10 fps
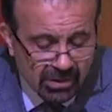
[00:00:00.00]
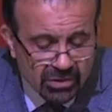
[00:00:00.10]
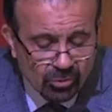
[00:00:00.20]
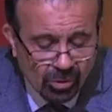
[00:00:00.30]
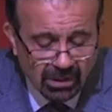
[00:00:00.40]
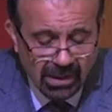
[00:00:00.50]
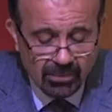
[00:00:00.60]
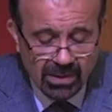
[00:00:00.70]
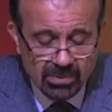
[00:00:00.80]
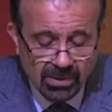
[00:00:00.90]
This new
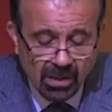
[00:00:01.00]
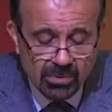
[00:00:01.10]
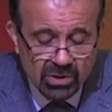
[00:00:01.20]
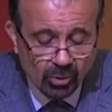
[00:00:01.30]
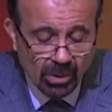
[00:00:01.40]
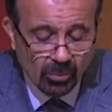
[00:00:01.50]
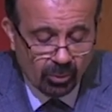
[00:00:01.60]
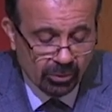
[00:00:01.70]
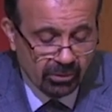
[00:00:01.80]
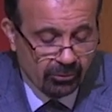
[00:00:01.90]
claim has become so
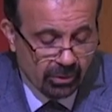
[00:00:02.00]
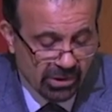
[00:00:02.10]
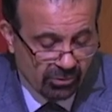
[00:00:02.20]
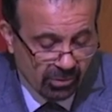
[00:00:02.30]
important for